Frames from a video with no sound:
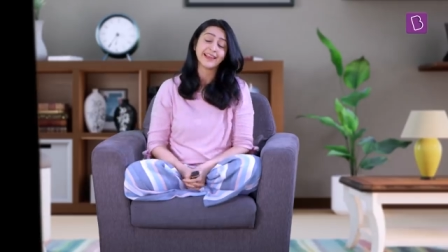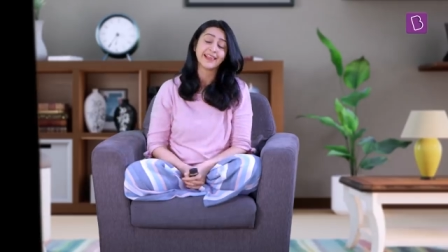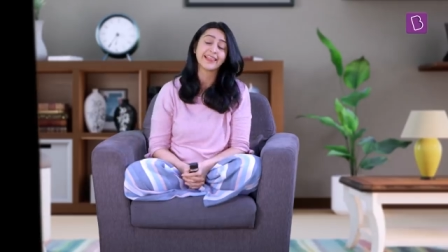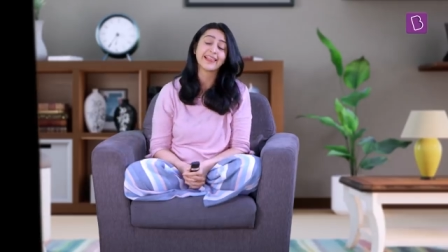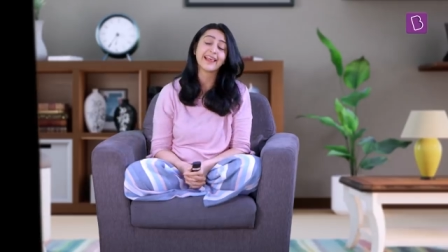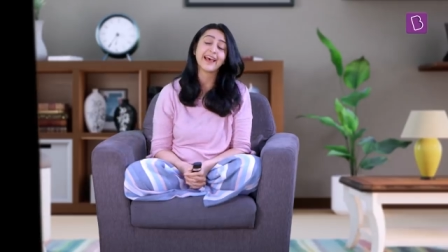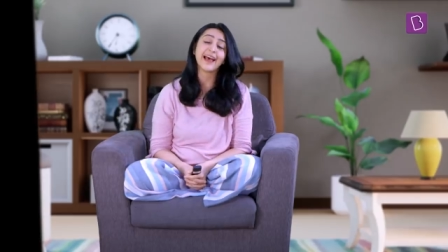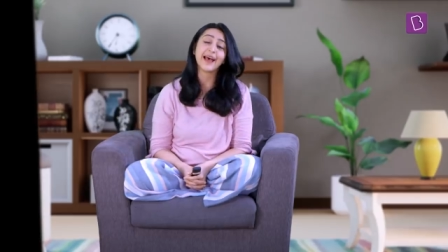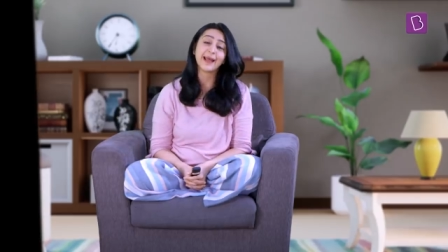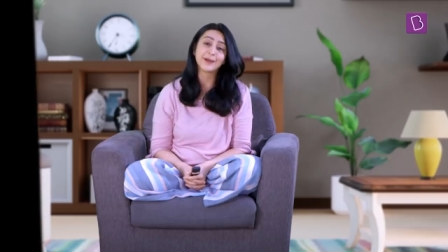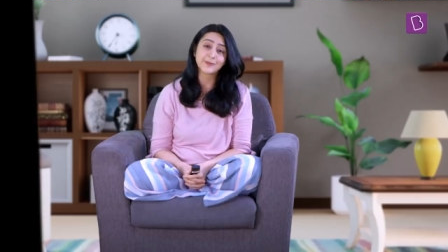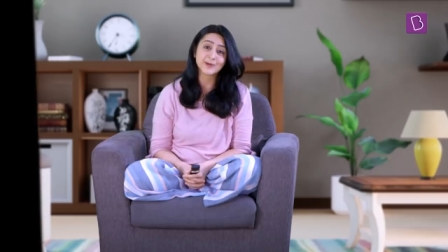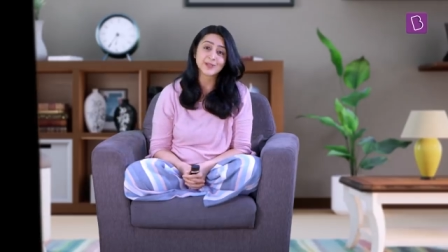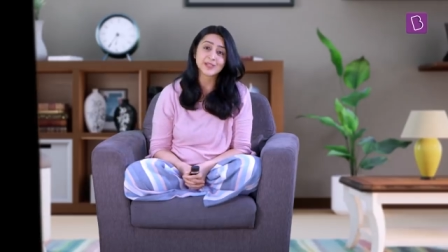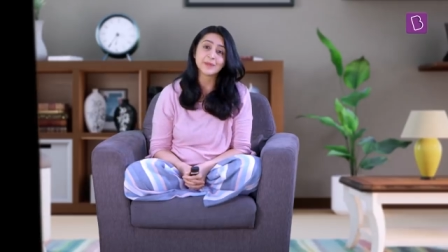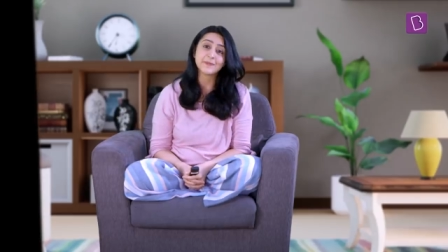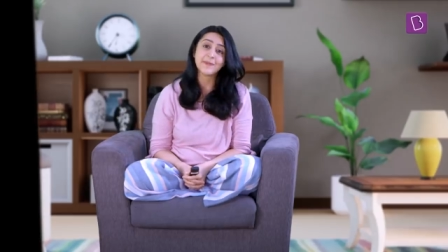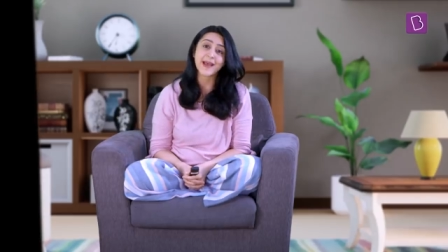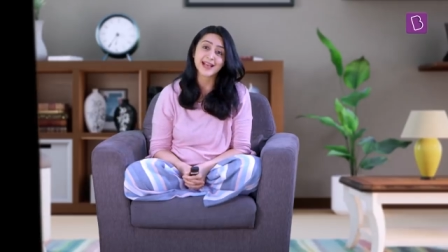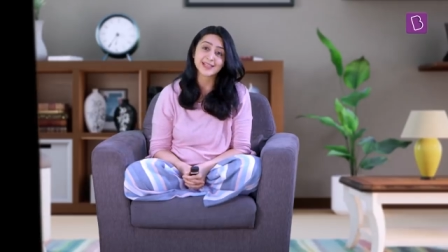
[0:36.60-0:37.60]
That was
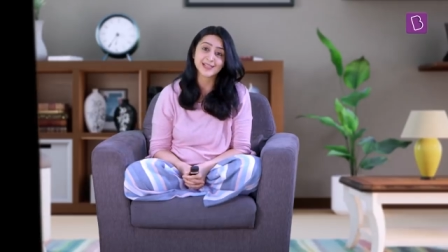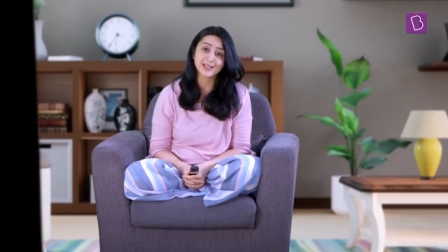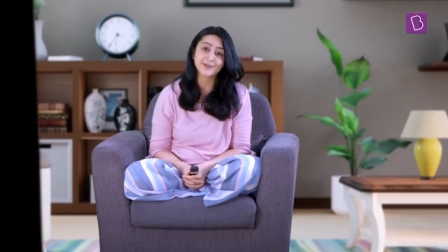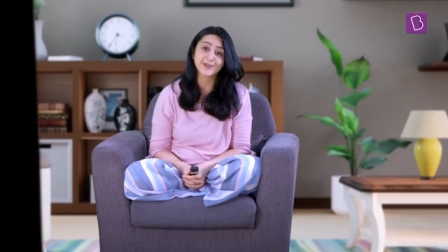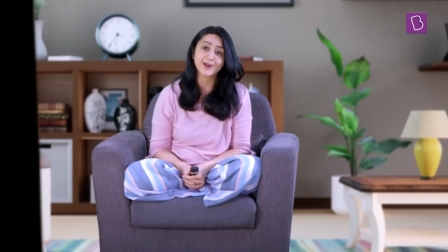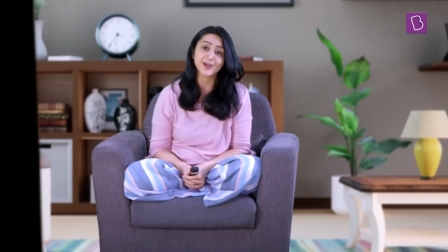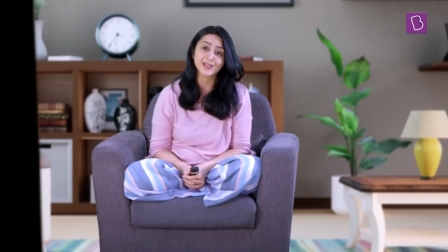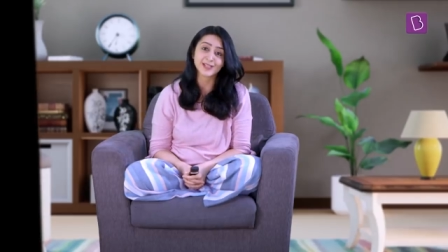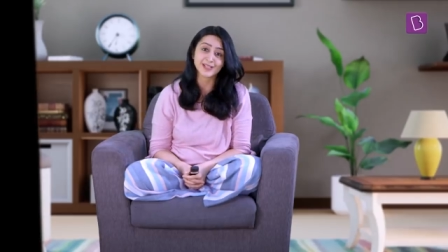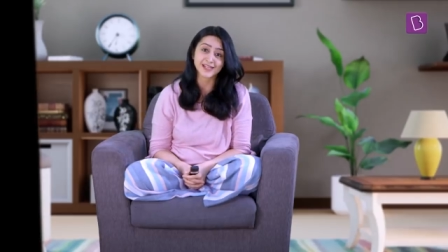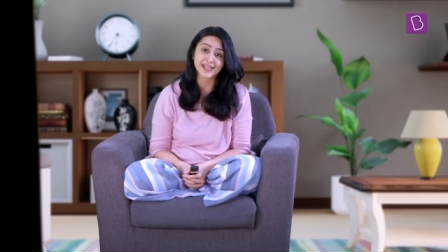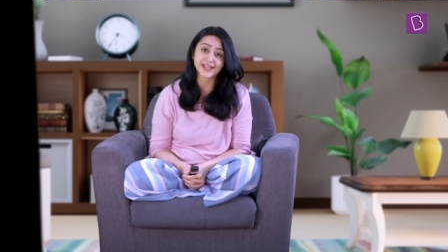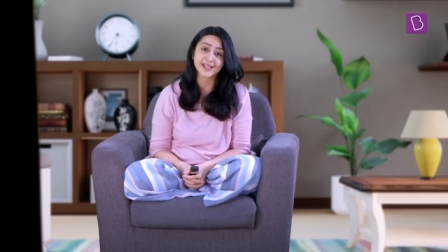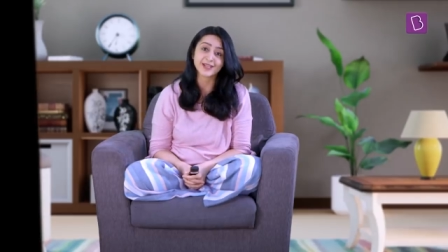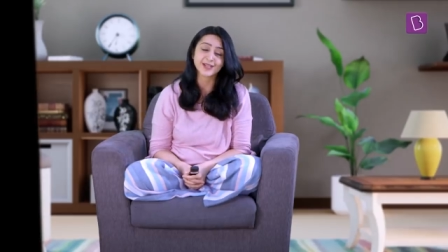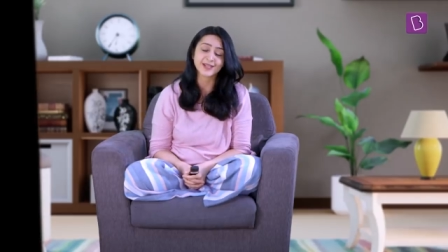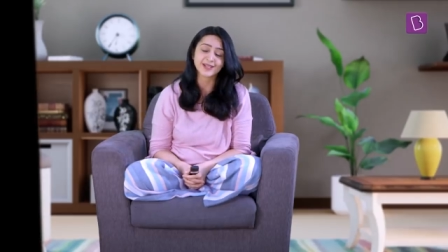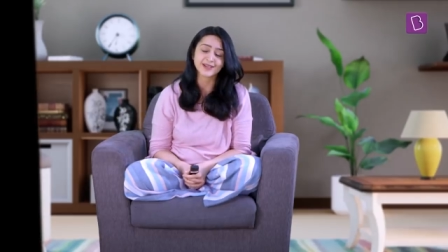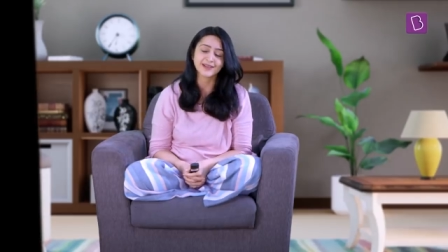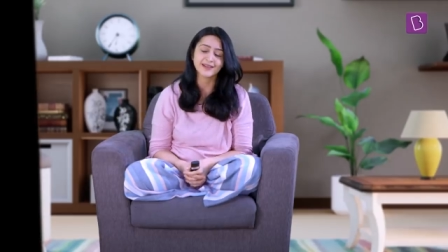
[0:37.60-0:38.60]
a massive
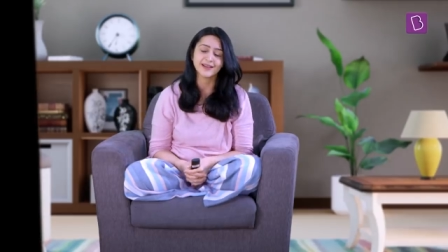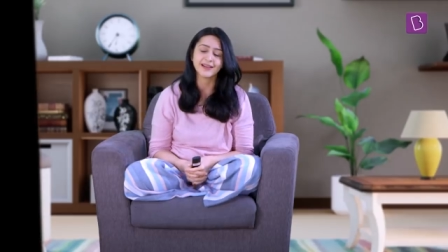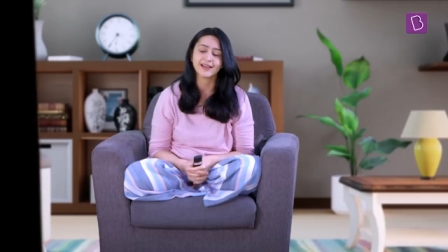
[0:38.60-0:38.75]
oscillation.